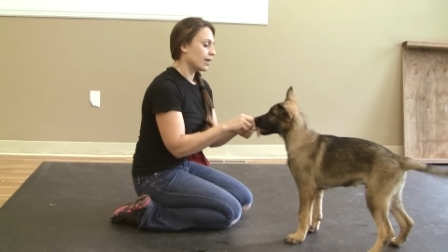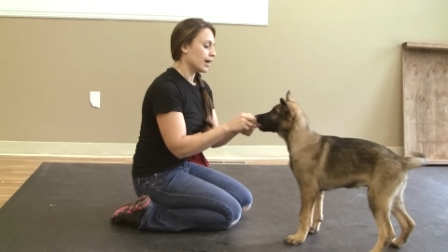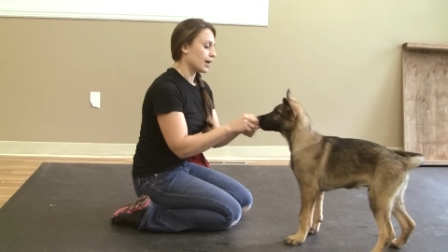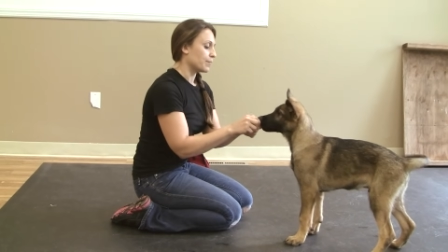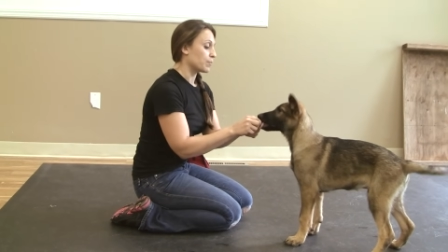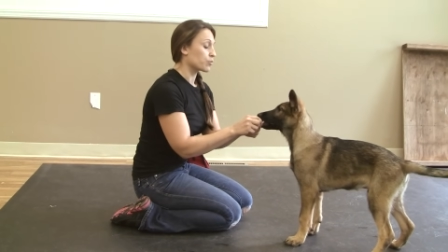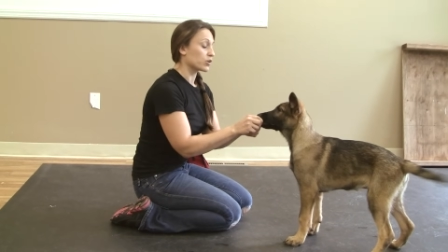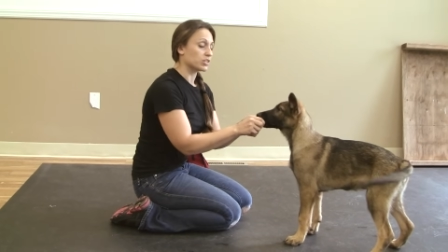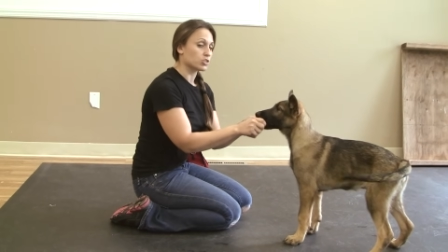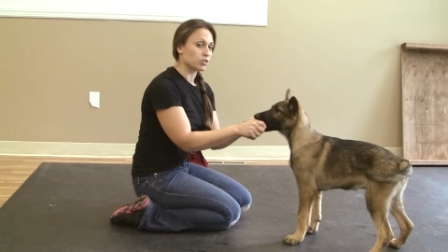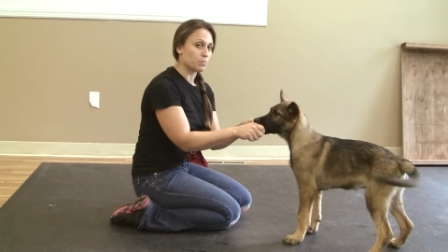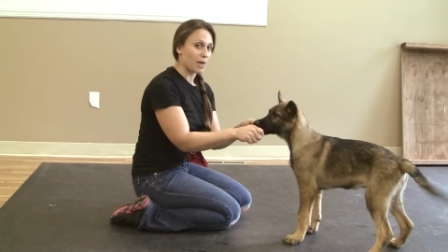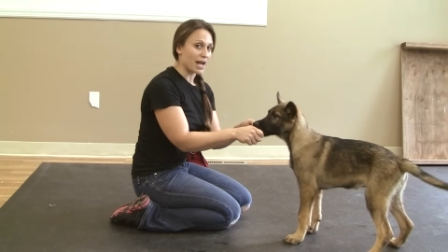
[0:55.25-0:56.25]
and brought the
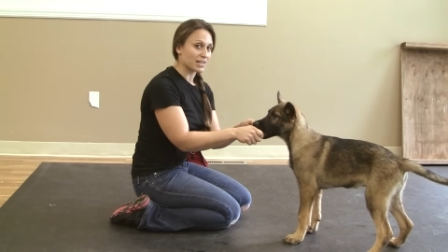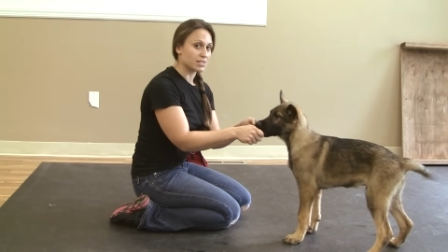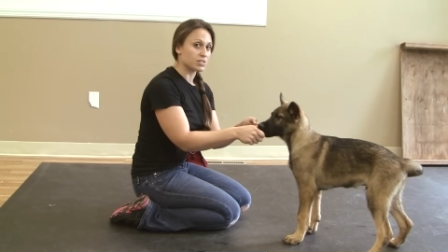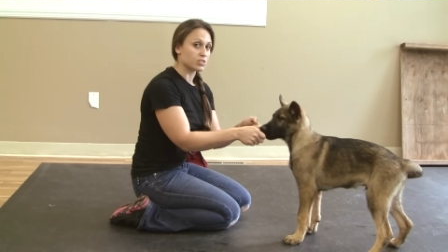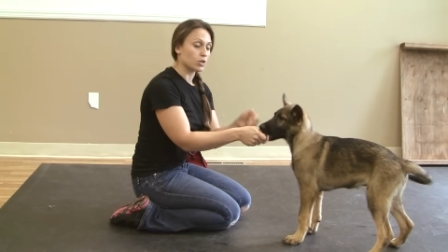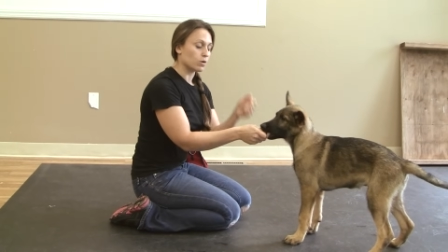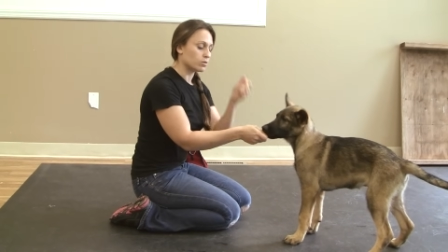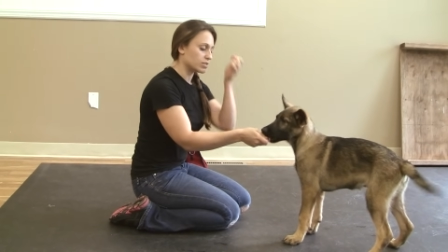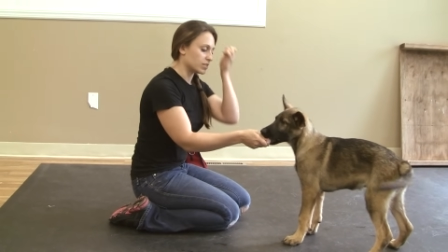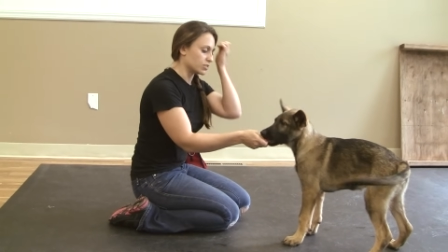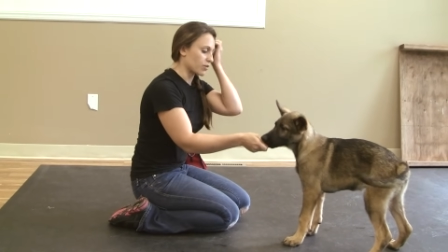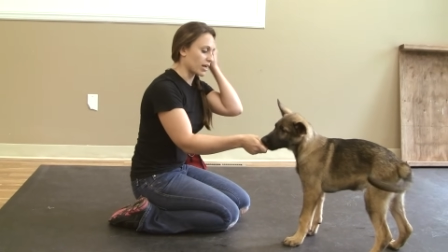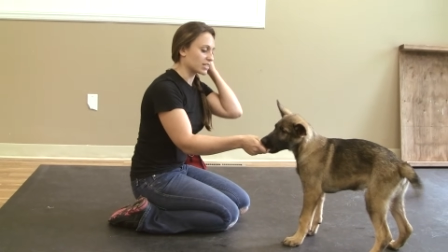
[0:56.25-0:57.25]
treat back to his nose
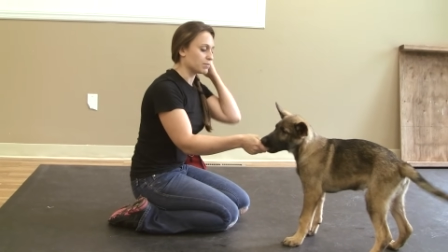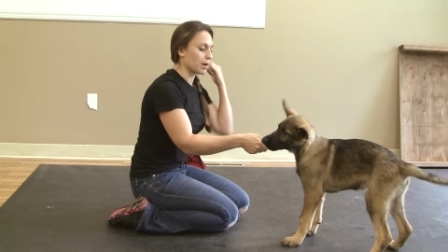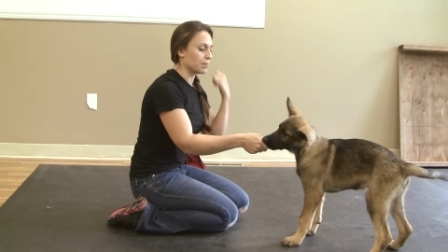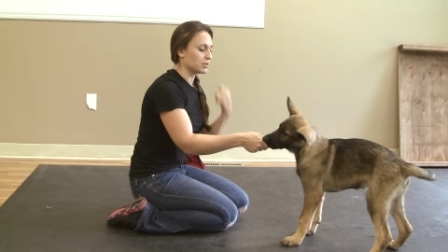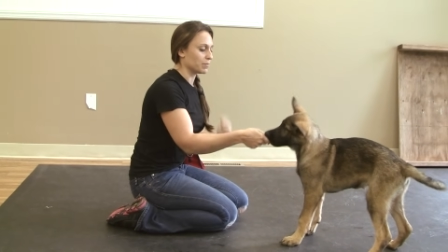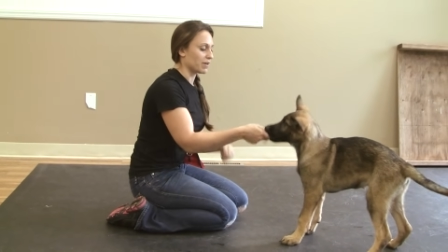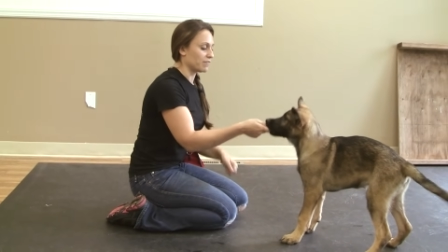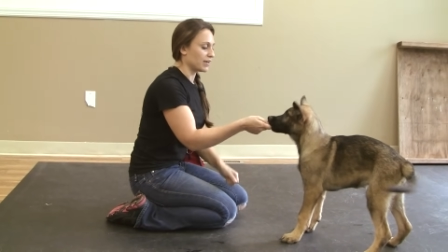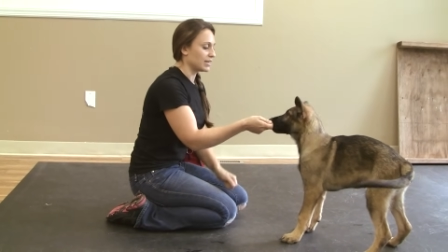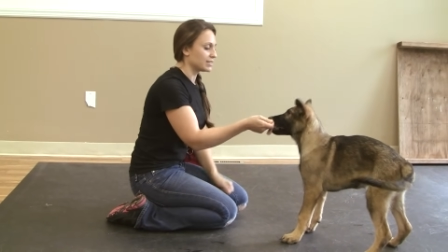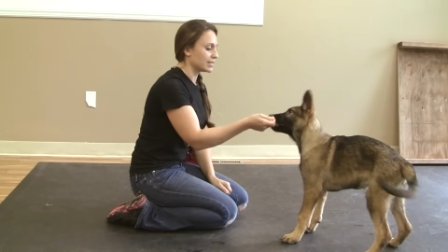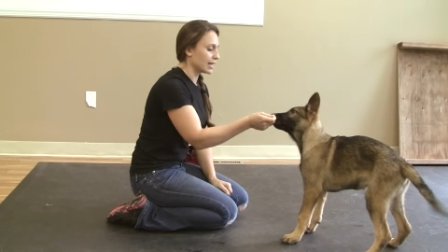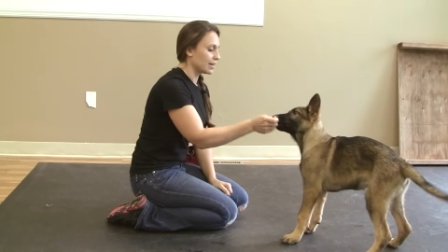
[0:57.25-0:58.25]
to direct him up to my
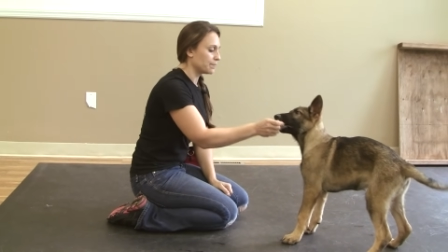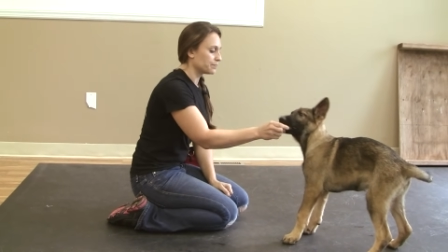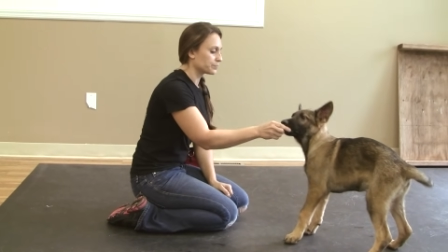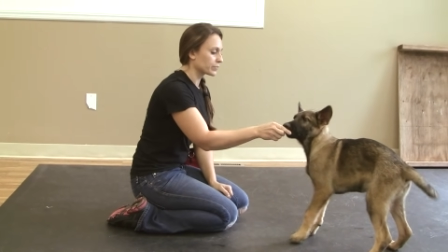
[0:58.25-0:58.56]
face again.